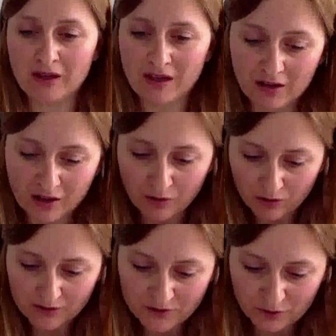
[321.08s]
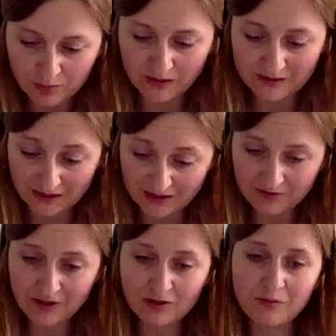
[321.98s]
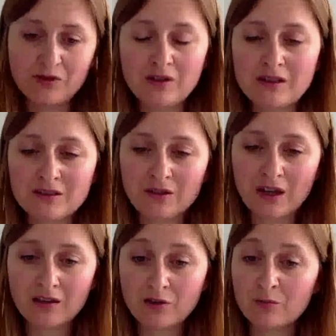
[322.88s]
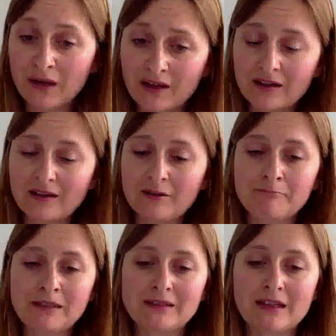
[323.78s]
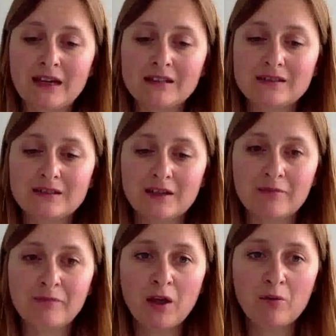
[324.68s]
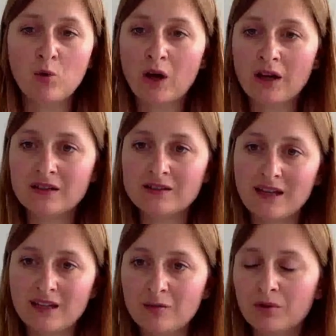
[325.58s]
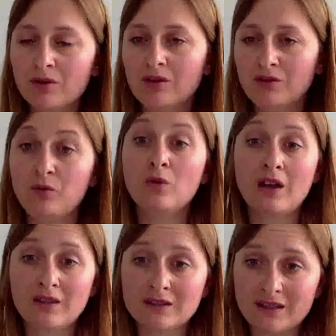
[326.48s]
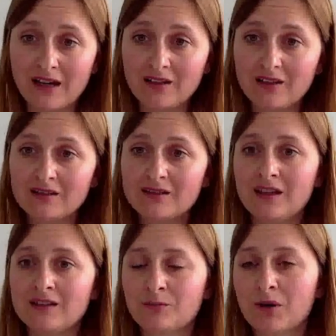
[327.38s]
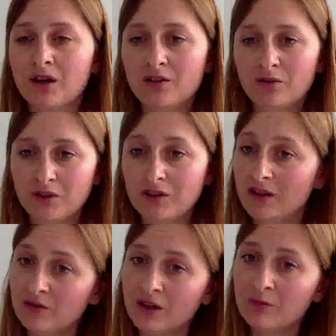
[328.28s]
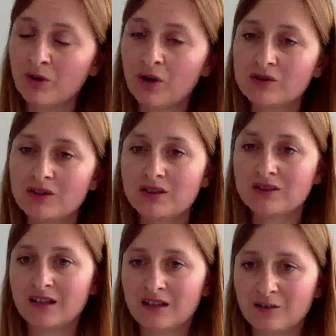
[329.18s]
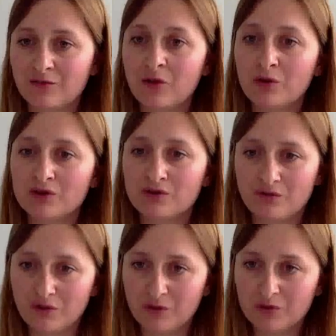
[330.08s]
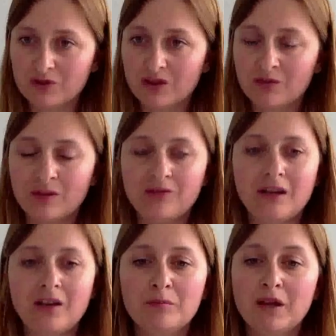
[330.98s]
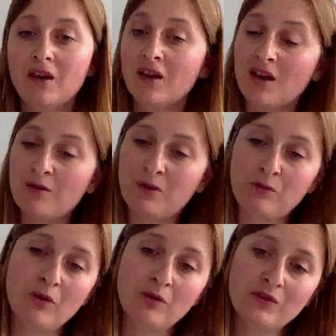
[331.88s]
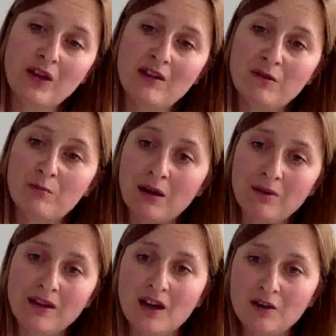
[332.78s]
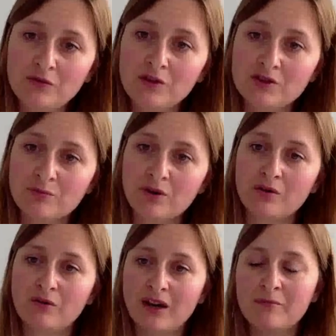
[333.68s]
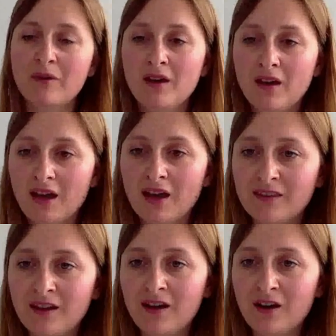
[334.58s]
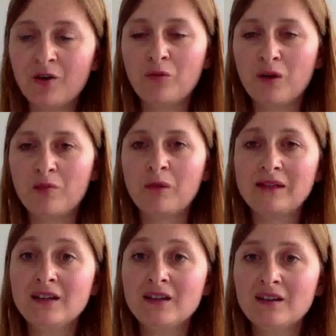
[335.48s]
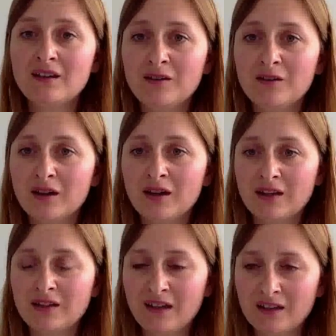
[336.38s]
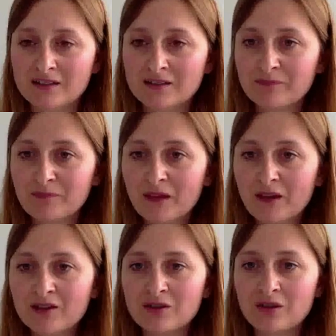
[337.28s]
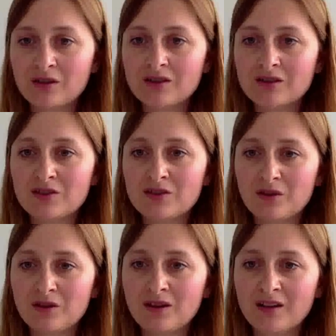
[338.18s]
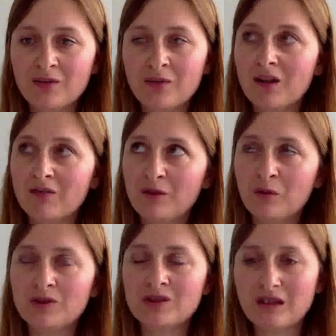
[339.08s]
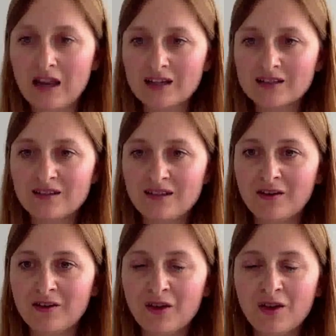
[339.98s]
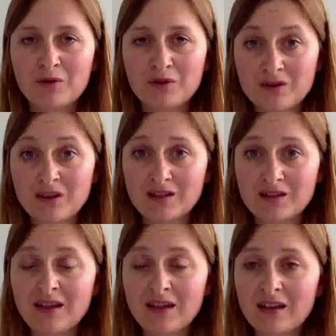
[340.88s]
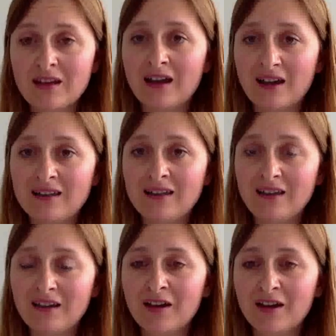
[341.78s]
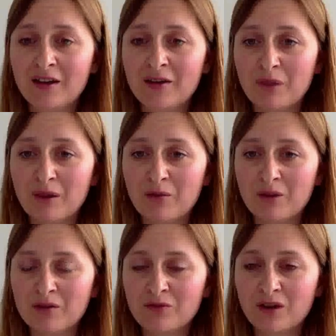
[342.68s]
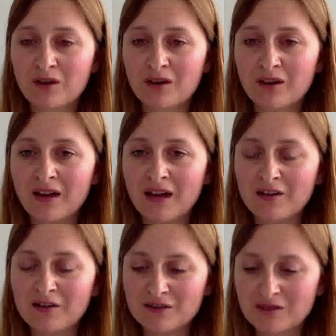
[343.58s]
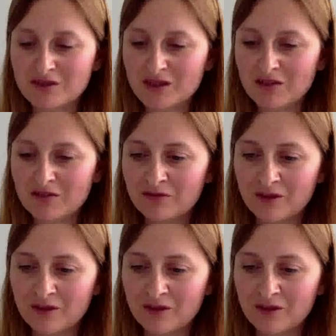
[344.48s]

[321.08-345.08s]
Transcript: Our goal is to bring scientific communities together to make the science more understandable to other scientists. That's part of the tiering process and the focus reviews that we developed. But we also have a public outreach program, and there we are particularly looking at kids. So this is a journal that we have launched last year, which was actually an idea by one of our editors-in-chief,